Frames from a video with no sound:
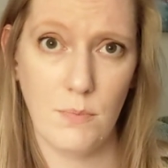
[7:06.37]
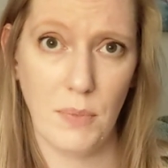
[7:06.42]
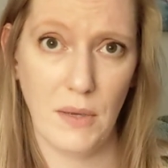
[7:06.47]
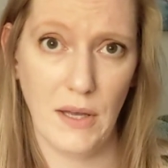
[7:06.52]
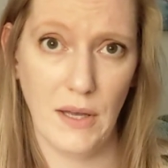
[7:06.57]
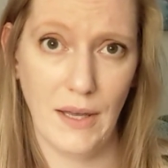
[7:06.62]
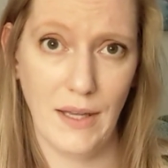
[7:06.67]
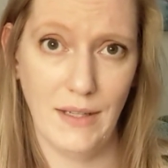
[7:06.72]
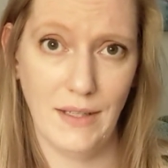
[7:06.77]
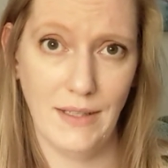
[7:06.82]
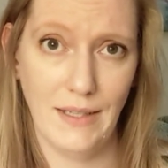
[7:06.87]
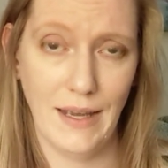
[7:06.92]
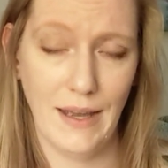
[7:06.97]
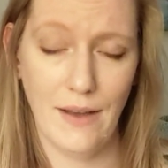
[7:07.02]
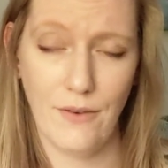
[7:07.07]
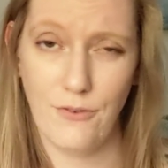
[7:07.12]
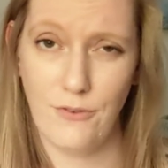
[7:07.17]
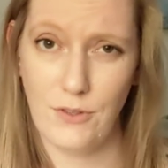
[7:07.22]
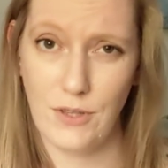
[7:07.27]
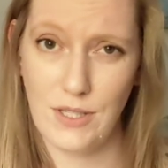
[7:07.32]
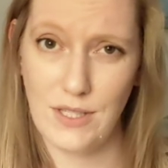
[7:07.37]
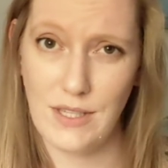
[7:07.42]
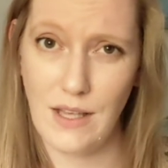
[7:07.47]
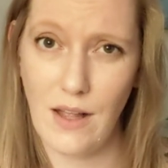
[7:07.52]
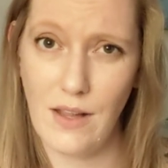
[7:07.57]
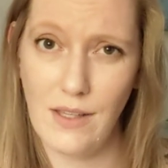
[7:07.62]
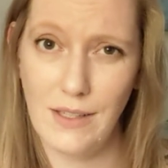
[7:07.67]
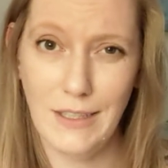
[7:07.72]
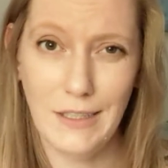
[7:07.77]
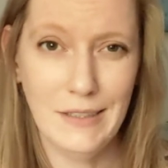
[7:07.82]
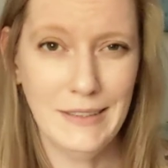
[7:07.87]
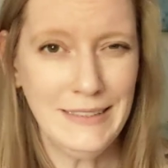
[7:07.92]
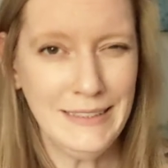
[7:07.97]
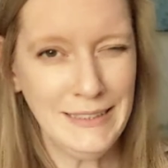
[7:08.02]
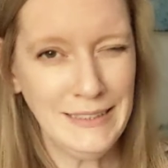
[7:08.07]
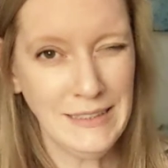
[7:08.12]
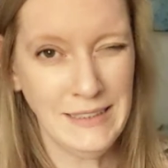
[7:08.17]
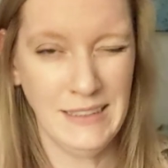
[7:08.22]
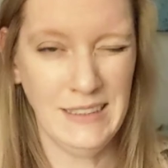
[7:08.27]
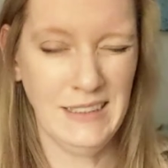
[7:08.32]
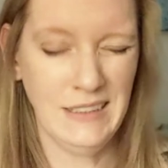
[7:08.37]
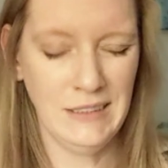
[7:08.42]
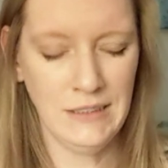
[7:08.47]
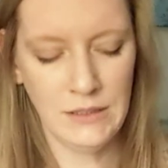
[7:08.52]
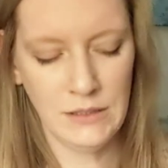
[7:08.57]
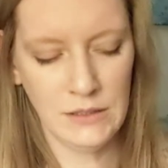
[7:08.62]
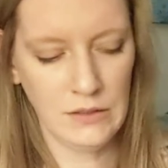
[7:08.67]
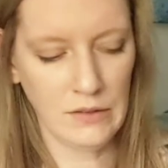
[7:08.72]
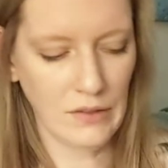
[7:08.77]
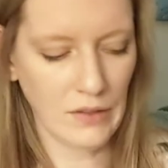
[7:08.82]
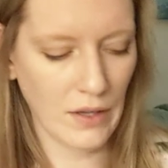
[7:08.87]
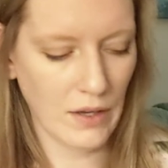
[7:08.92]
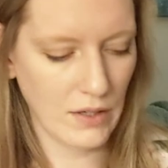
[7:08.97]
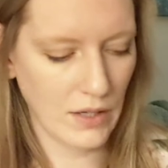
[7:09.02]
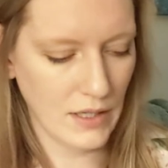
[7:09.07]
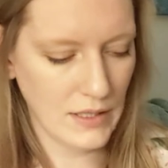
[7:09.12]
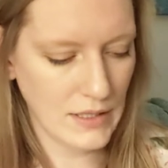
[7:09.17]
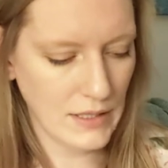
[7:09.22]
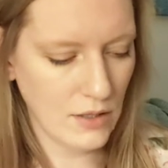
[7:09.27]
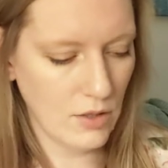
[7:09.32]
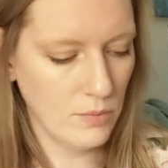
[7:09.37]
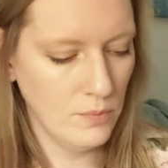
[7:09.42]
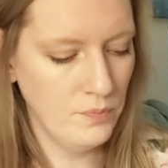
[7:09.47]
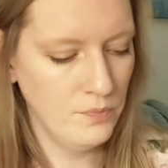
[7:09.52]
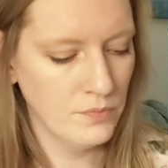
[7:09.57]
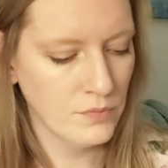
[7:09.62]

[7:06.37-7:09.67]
but yeah, for the solid, not ideal.